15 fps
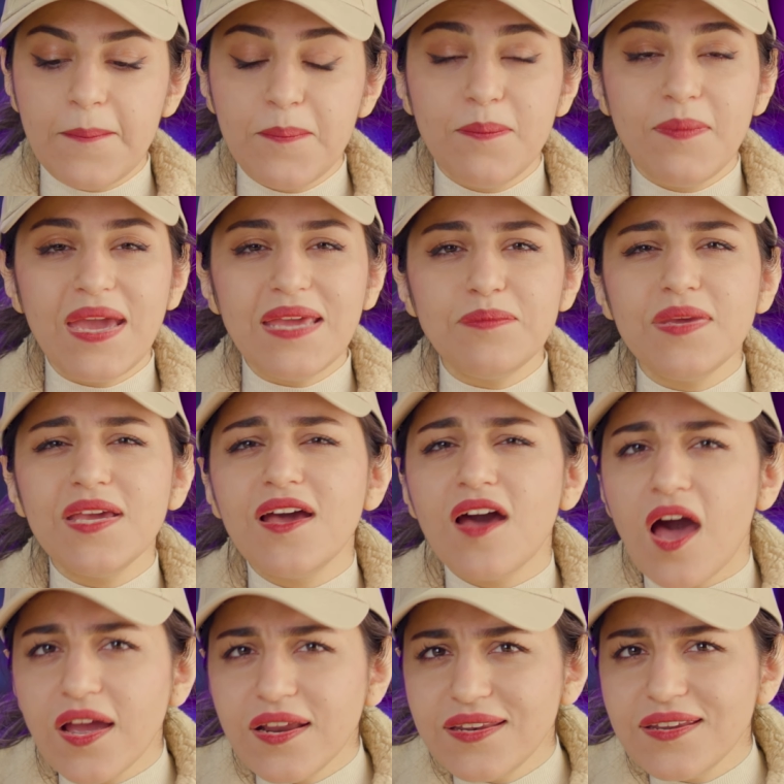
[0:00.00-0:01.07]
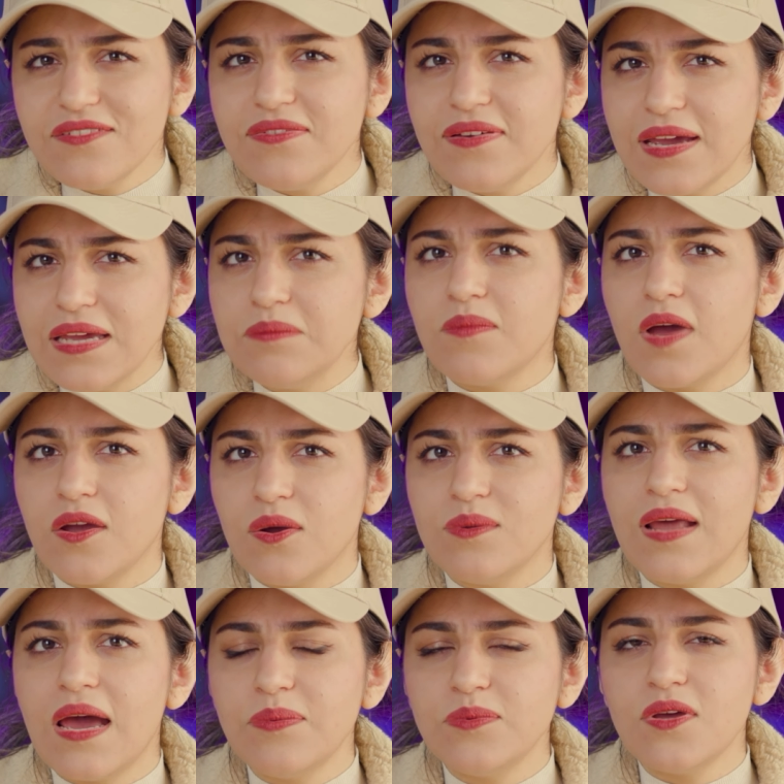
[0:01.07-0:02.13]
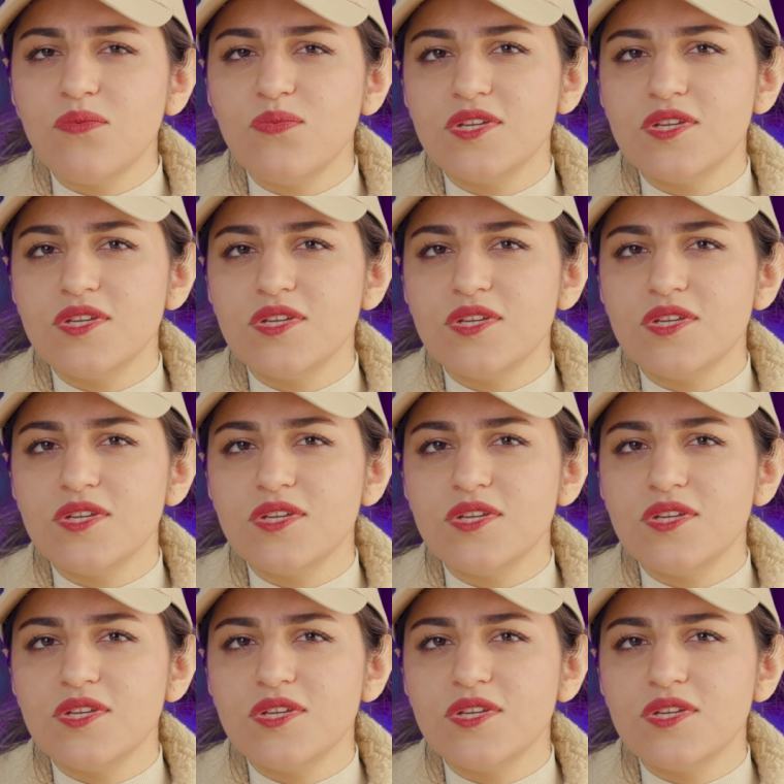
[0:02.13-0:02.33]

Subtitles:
made me kind of hate my own laptop,